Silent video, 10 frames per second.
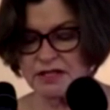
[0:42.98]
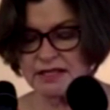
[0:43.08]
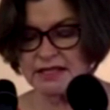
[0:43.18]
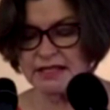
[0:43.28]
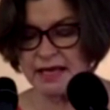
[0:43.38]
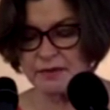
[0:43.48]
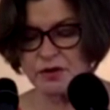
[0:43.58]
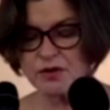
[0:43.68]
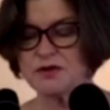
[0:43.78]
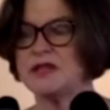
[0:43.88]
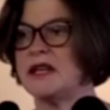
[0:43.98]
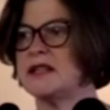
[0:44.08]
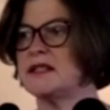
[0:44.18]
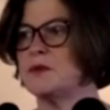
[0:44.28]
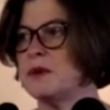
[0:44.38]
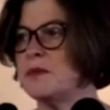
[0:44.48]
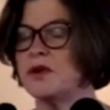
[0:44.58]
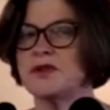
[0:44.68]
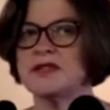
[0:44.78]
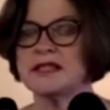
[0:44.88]
in the same context where
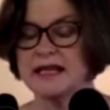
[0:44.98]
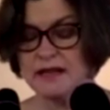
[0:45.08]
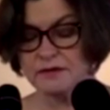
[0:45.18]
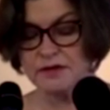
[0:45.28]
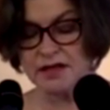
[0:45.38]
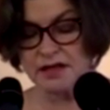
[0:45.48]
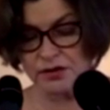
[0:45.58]
modern slavery